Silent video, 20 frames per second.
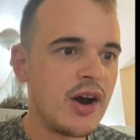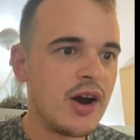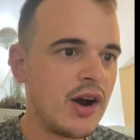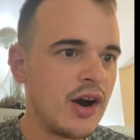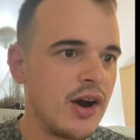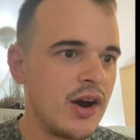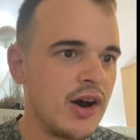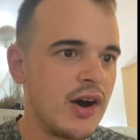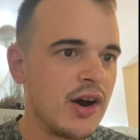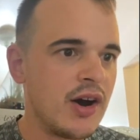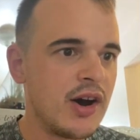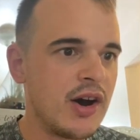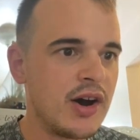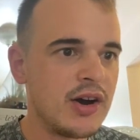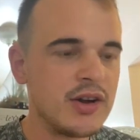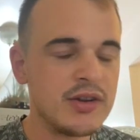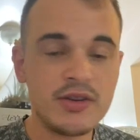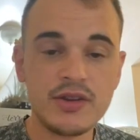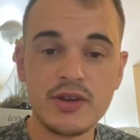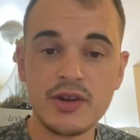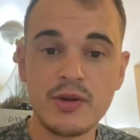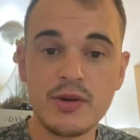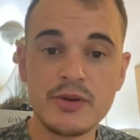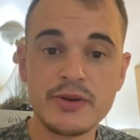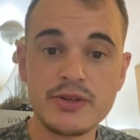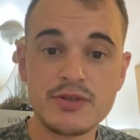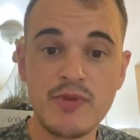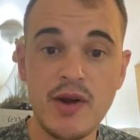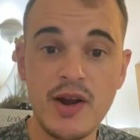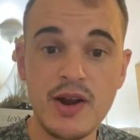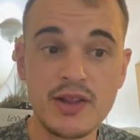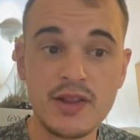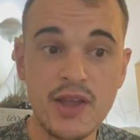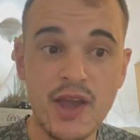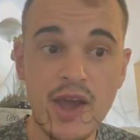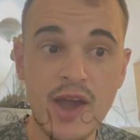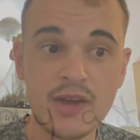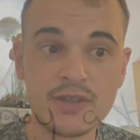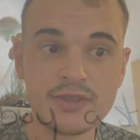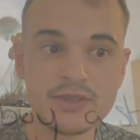Uh, you could always write it
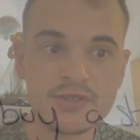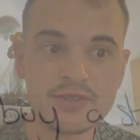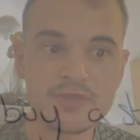down.